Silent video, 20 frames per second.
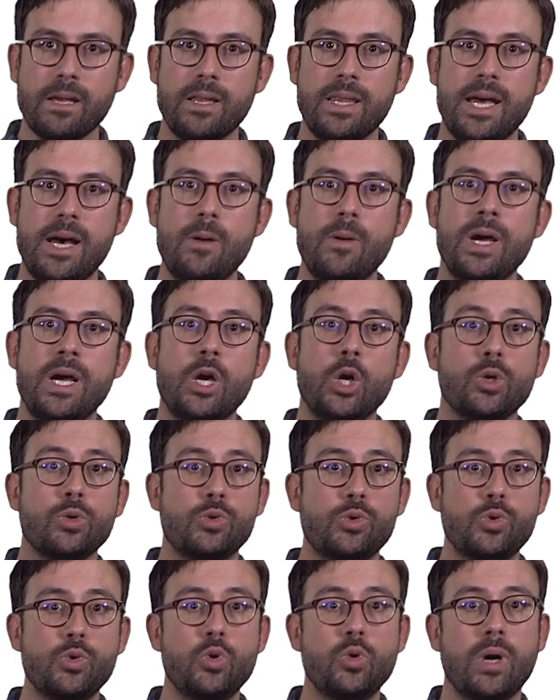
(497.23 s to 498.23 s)
Now,
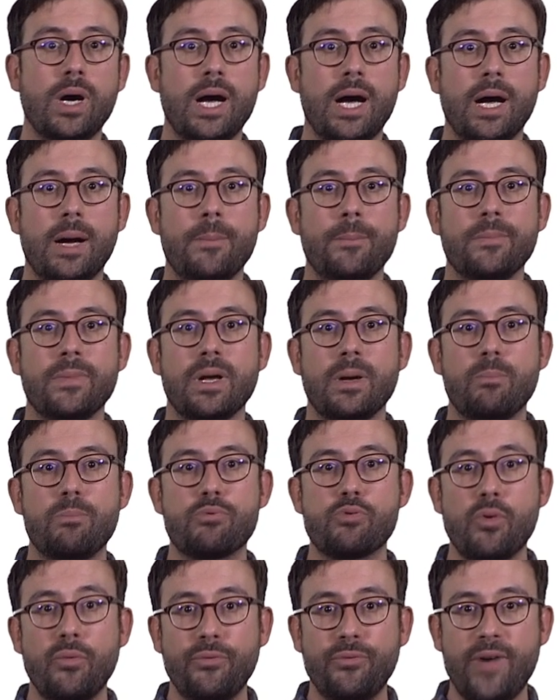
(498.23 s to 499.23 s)
to uh,
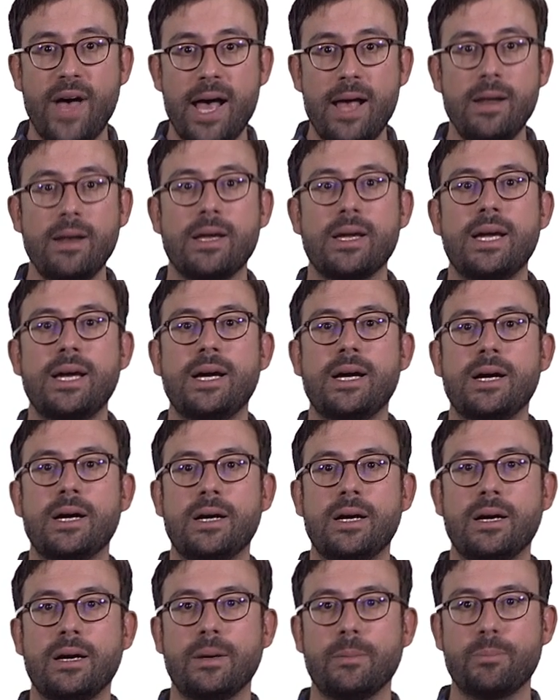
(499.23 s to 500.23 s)

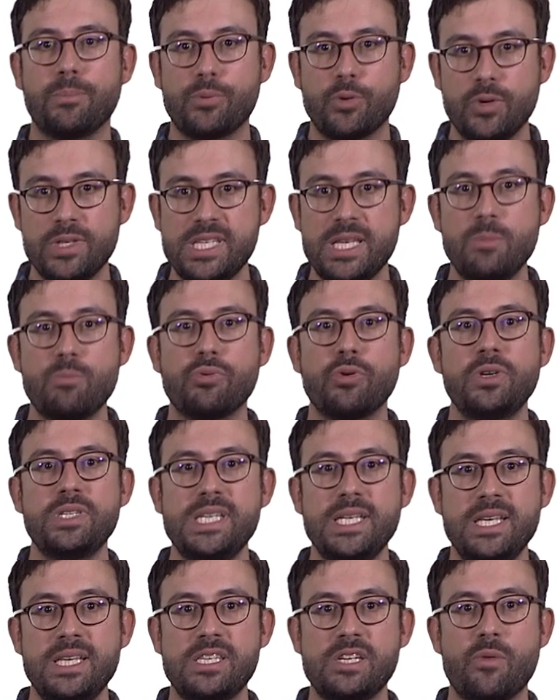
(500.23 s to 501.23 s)
profile
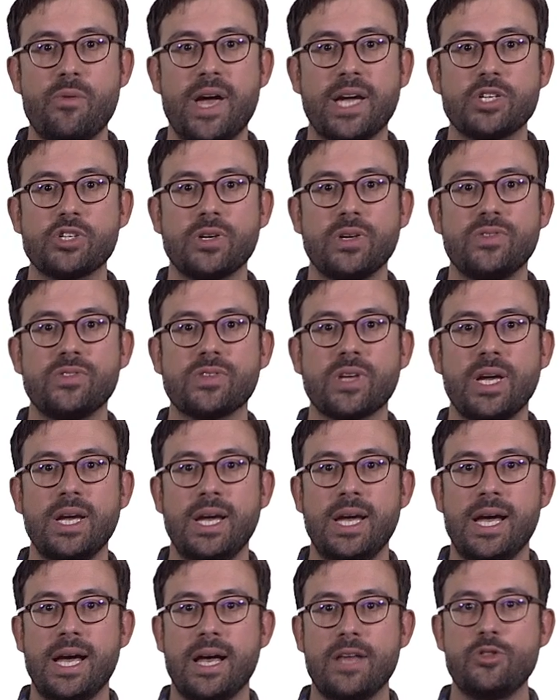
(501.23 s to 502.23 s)
protein-protein uh, uh, interactions,
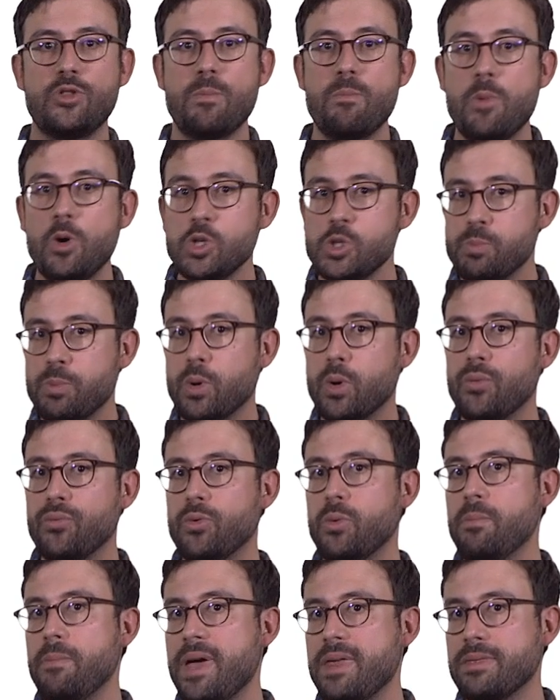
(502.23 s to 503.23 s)
uh, the most
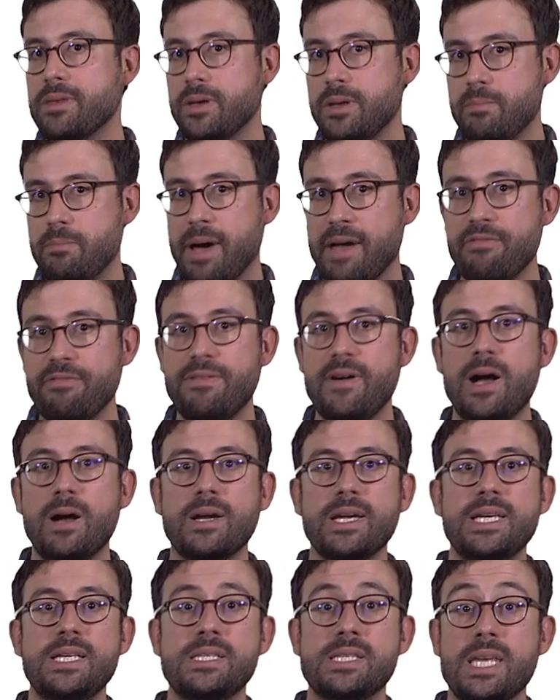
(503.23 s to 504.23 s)
powerful method by
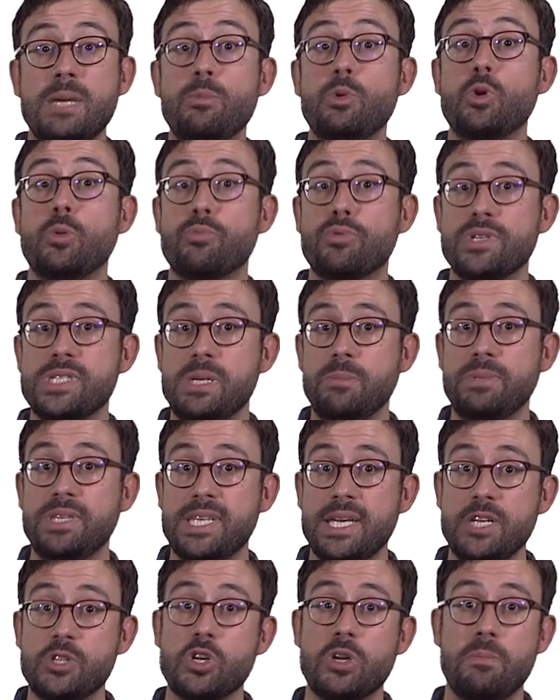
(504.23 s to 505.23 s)
far is
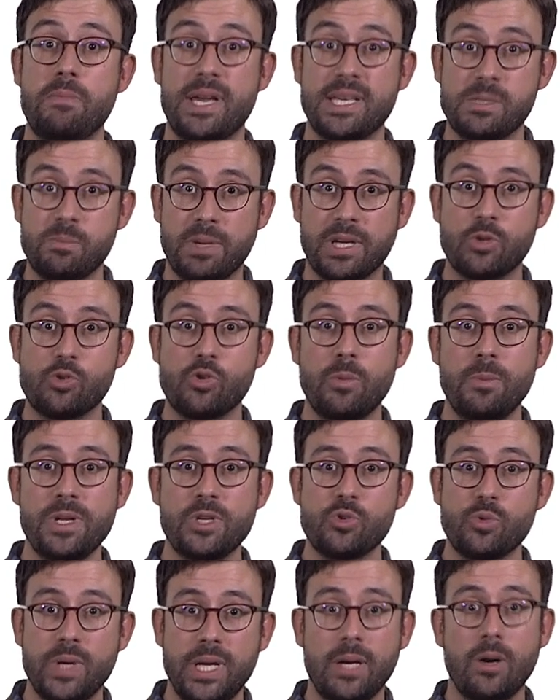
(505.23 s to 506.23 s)
immunoprecipitation mass
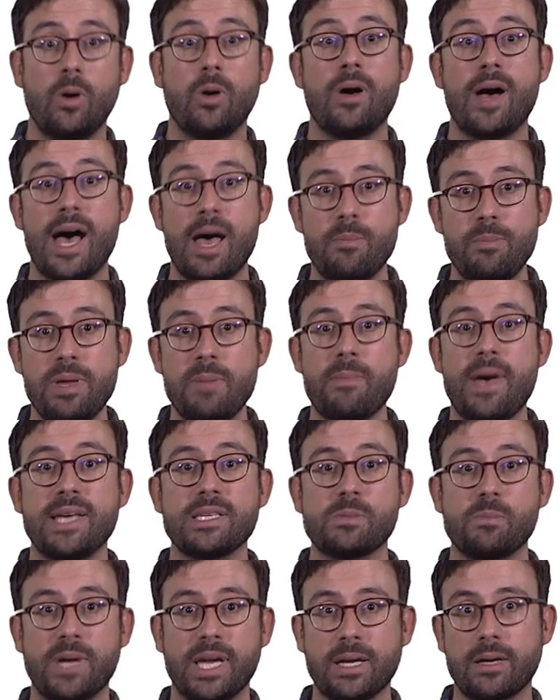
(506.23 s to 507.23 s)
spectrometry or
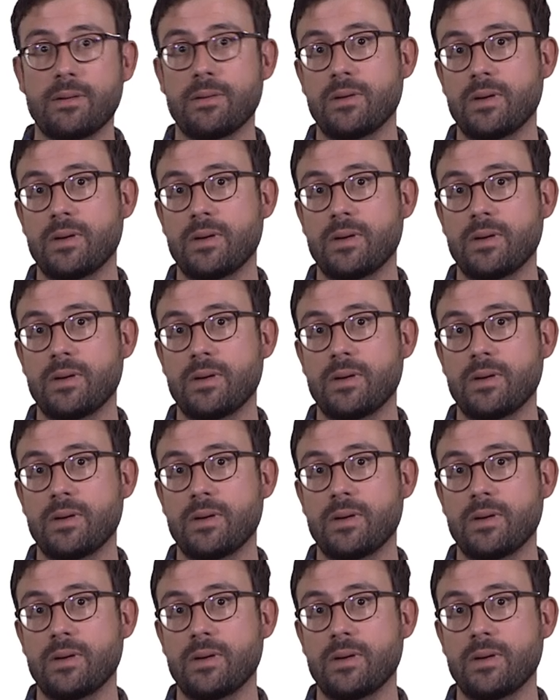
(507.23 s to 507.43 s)
IP-mass spec.